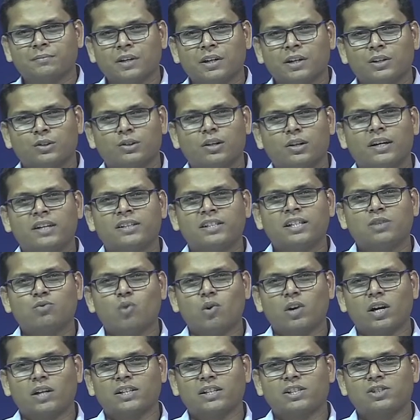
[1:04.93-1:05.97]
So let us see
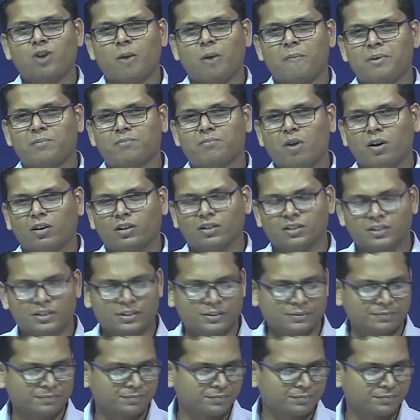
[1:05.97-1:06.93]
what are these topic models.